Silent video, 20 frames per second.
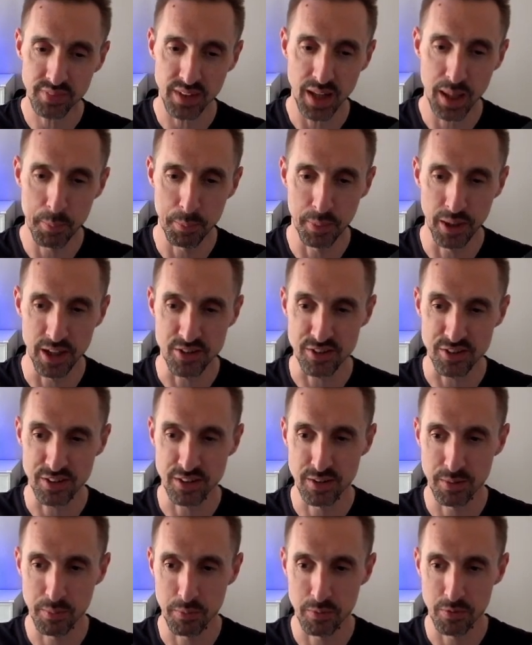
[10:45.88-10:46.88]
But
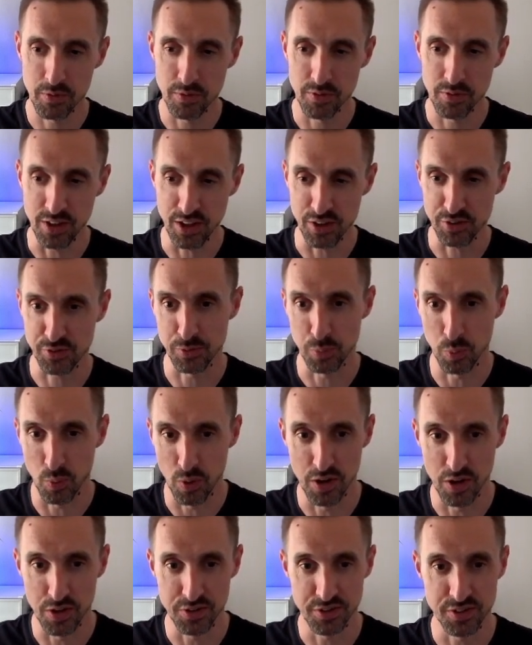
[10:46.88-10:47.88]
this
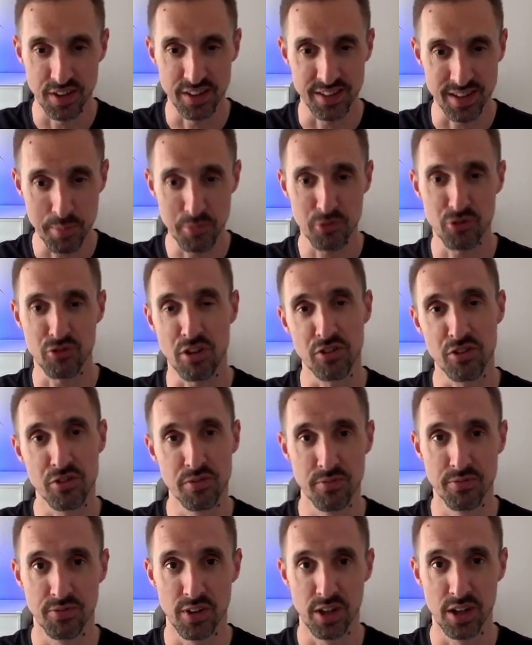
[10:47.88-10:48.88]
was a
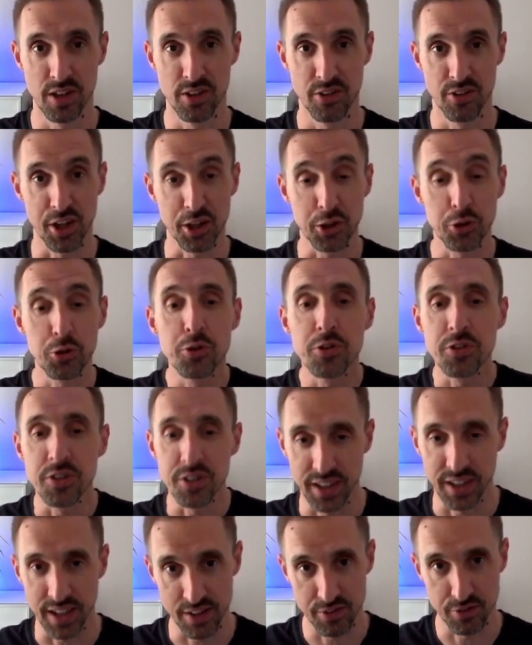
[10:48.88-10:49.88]
demonstration file that I
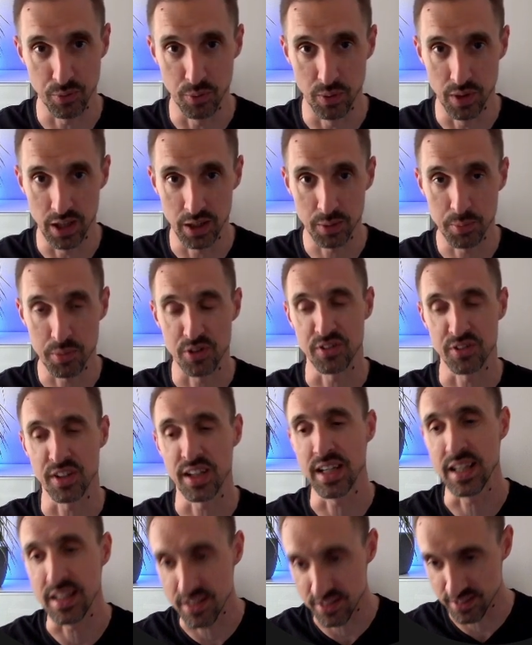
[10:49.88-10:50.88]
couldn't get to work because I
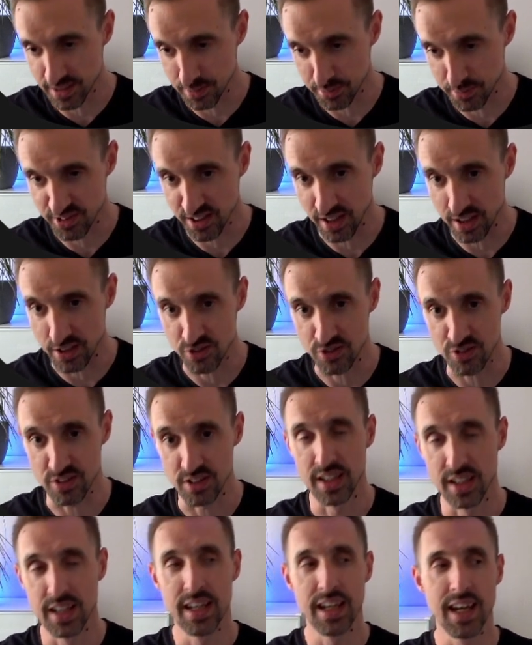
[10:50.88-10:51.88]
hit this
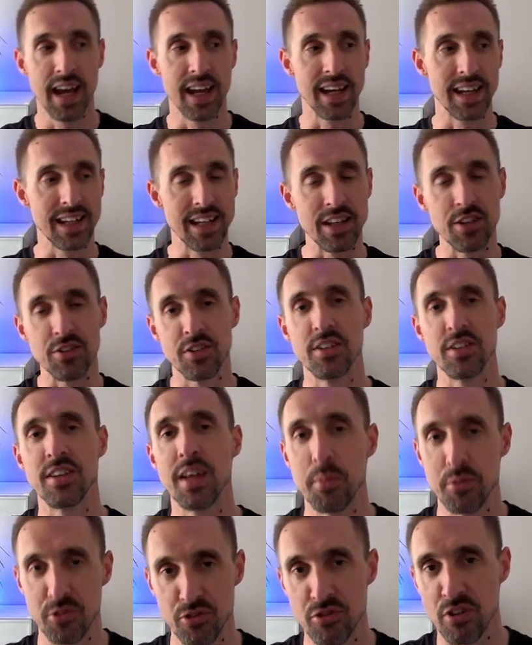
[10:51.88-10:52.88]
limitation. And it is a
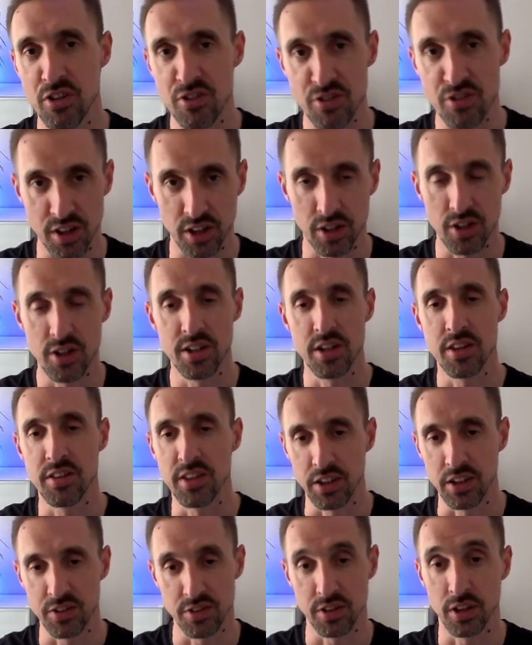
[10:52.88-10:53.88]
demonstration of the kind of
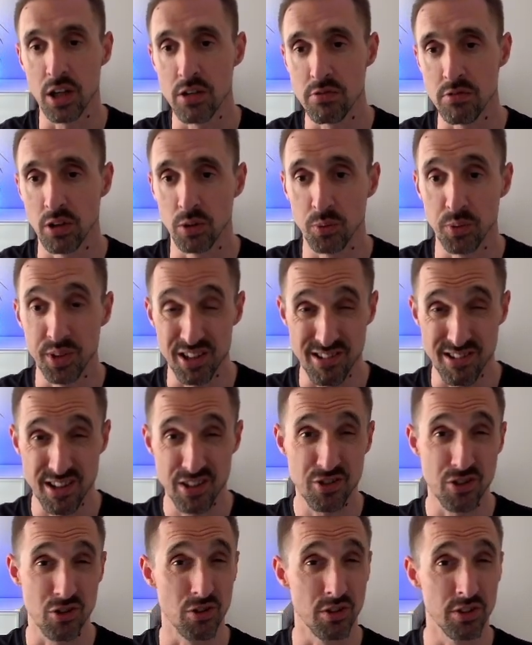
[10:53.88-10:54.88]
things that go wrong when you're
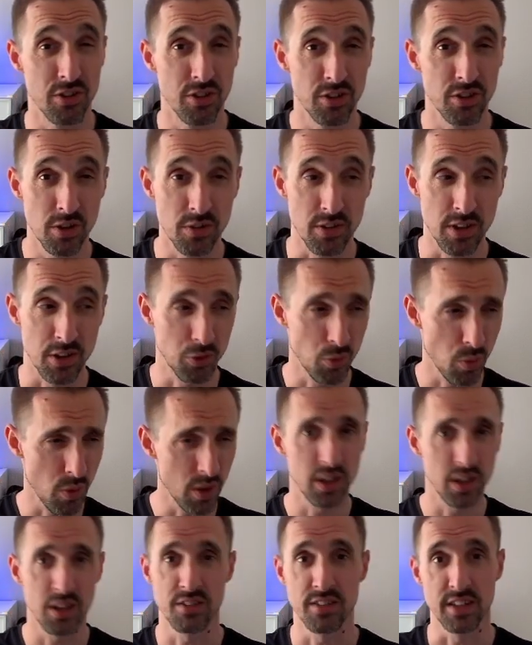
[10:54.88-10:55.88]
actually trying to do this
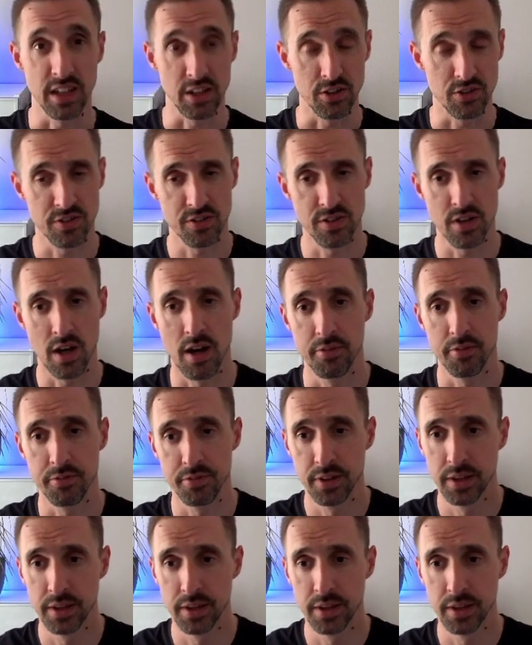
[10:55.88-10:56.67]
quite cutting edge stuff.